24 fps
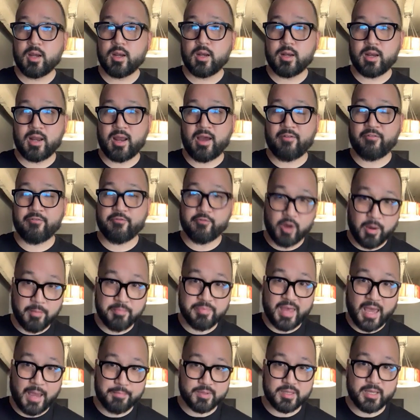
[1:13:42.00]
Now, from
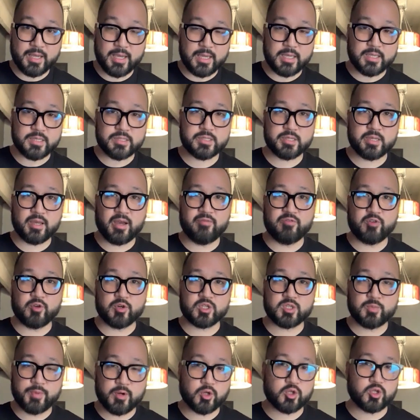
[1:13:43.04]
that place of your
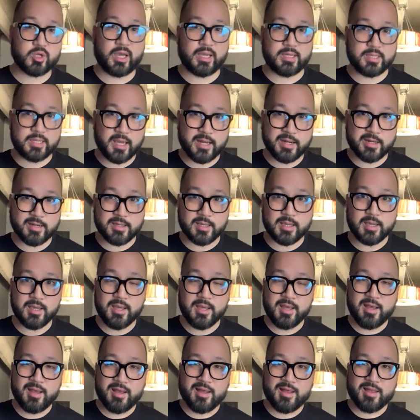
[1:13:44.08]
spiritual identity,
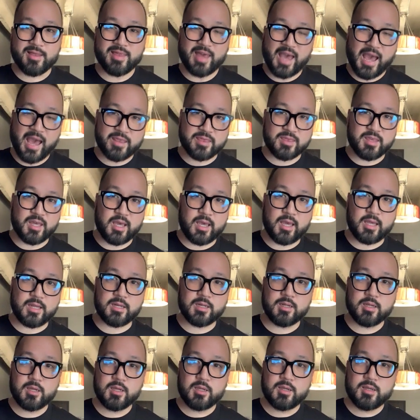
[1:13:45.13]
that
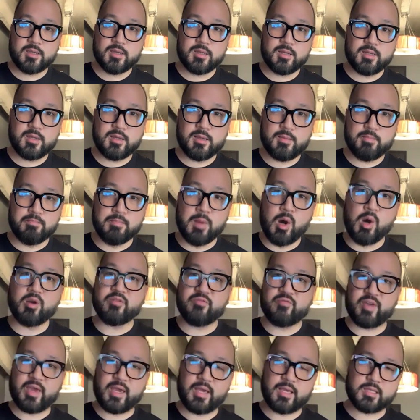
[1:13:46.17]
then
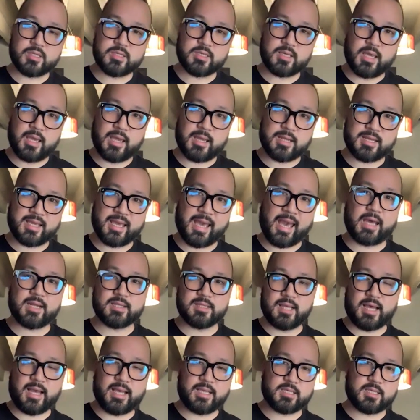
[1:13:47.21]
motivates and
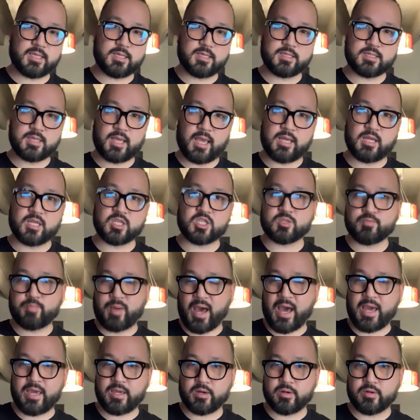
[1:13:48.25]
catalyzes and
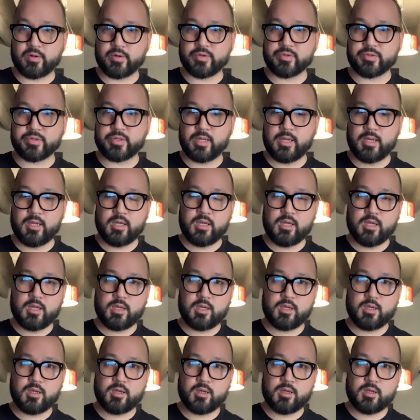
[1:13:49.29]
inspires
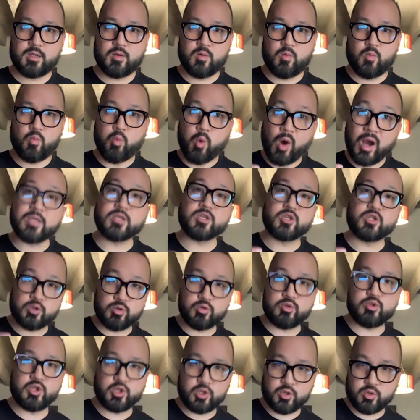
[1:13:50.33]
what you
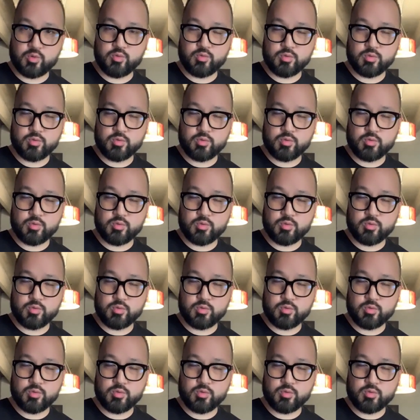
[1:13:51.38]
do,